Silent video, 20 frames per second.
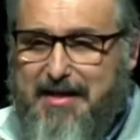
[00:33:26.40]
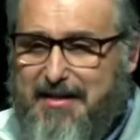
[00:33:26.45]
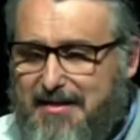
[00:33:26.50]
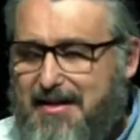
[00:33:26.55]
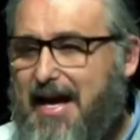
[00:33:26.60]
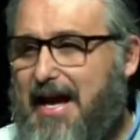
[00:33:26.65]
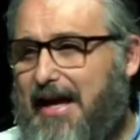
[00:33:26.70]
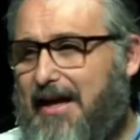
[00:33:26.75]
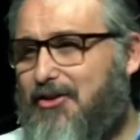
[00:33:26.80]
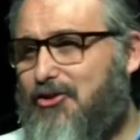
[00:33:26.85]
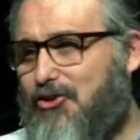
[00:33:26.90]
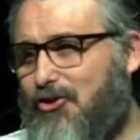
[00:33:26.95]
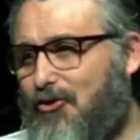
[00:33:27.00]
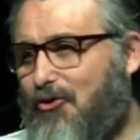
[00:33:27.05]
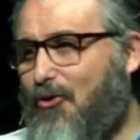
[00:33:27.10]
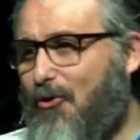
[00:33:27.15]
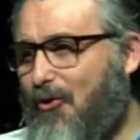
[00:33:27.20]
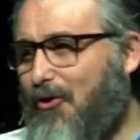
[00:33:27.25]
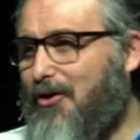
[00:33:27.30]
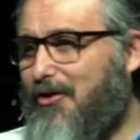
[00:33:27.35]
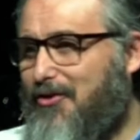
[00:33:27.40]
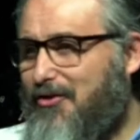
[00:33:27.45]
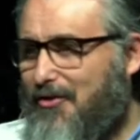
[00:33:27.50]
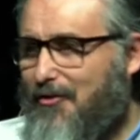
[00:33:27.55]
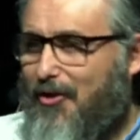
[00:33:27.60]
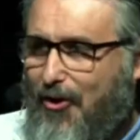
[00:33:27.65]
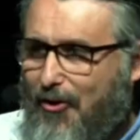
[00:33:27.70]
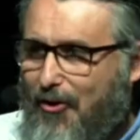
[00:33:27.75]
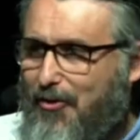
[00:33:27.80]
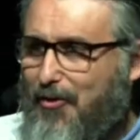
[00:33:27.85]
One of these days, you're
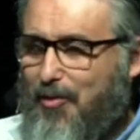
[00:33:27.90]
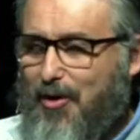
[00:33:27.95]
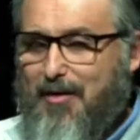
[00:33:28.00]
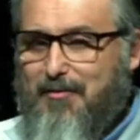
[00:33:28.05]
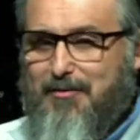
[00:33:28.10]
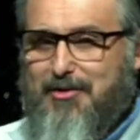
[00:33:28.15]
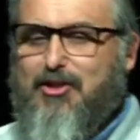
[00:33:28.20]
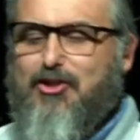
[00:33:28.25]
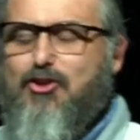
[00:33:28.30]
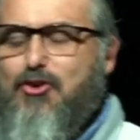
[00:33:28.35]
going to go to